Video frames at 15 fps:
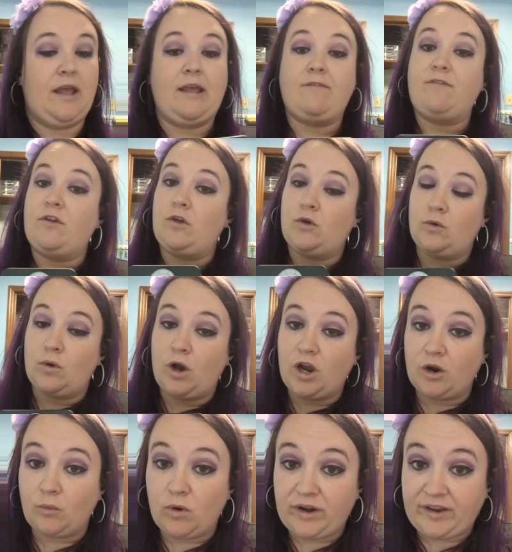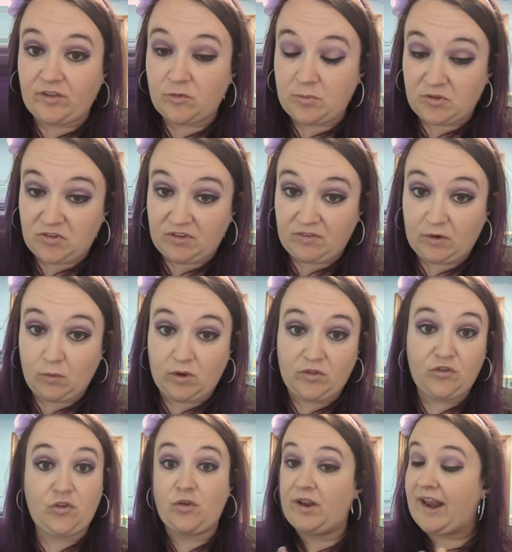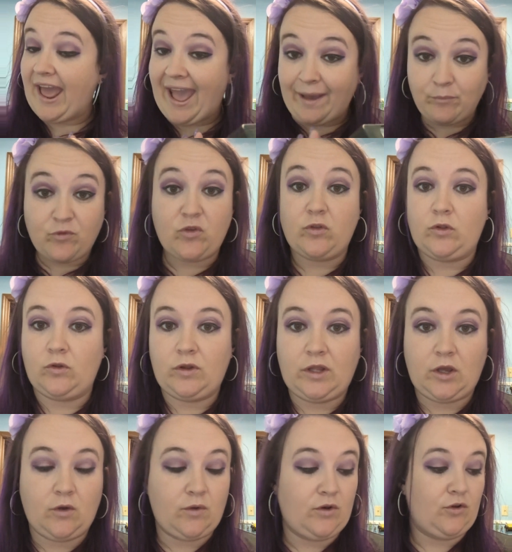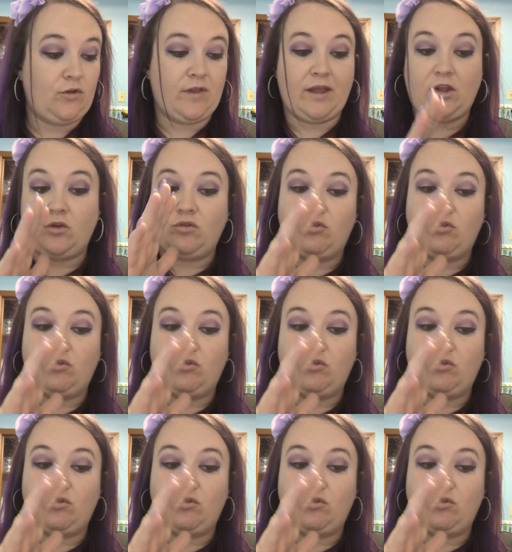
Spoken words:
if you are wanting specific ones, you can absolutely go and do that. You